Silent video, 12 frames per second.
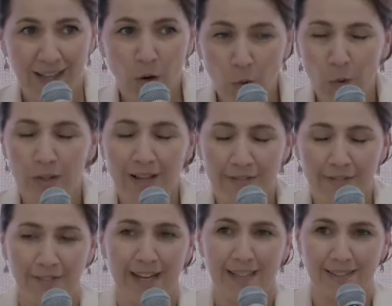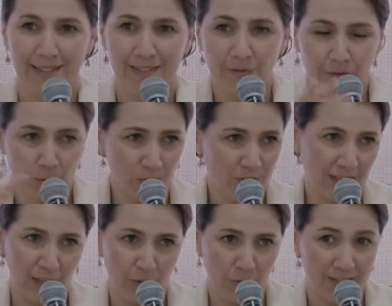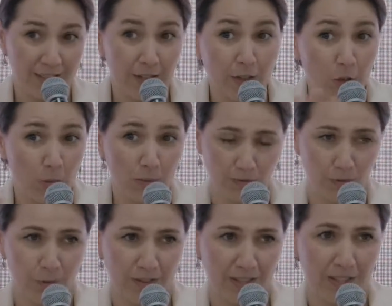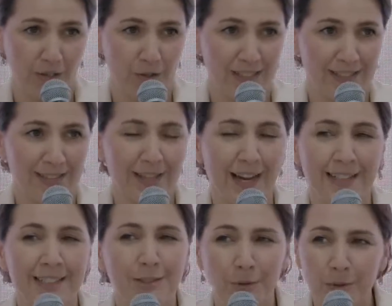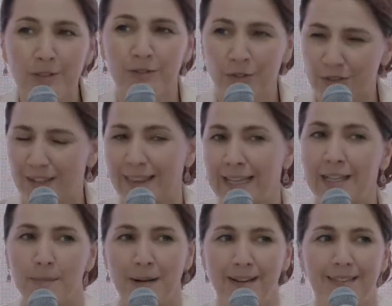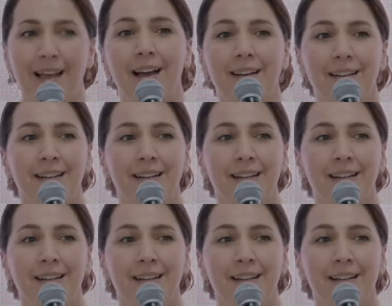all affects the food security, the global food security. So I need all of you to think about that.